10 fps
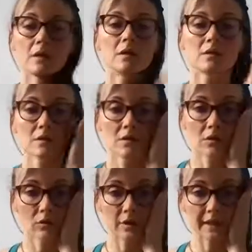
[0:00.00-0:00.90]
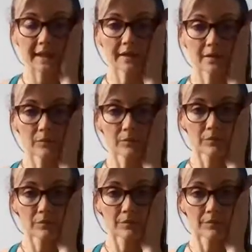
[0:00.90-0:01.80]
So again,
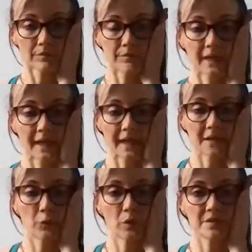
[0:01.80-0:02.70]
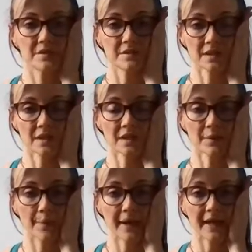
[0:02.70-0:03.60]
my head wants to
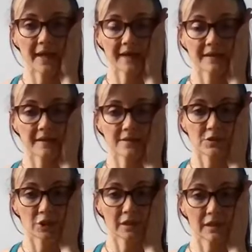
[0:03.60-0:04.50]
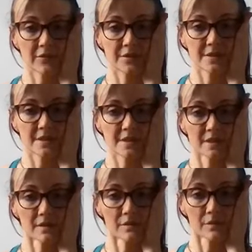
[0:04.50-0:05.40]
turn, my hand is gently resisting.